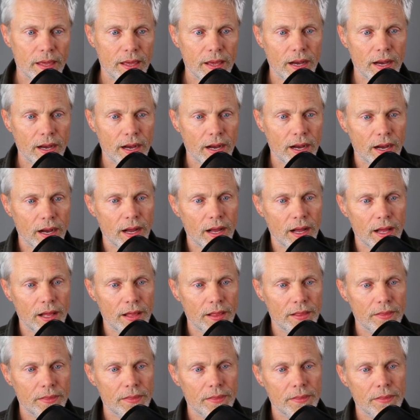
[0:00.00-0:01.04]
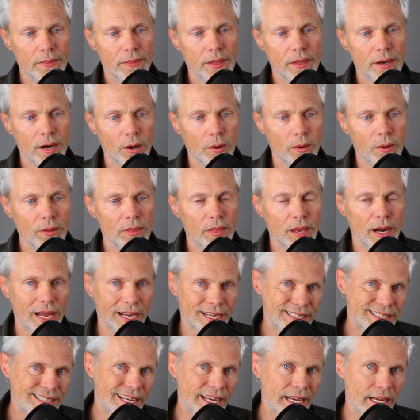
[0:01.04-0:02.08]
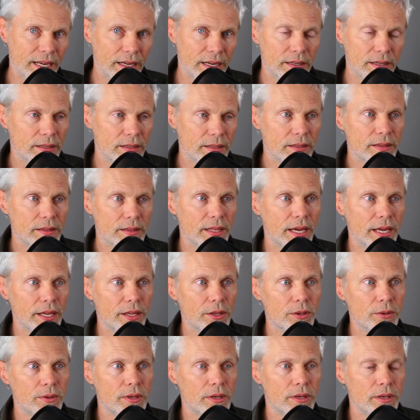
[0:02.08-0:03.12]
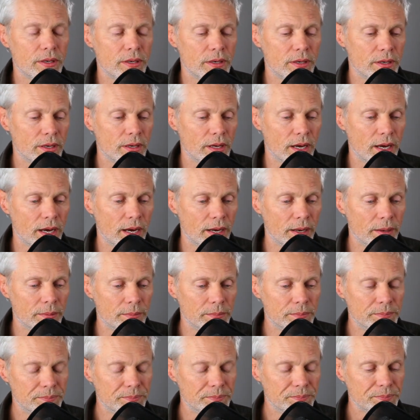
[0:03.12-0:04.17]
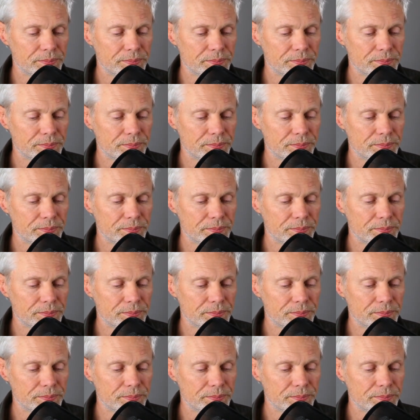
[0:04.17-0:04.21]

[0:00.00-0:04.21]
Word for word: Uh, you know, the next thing that you can um,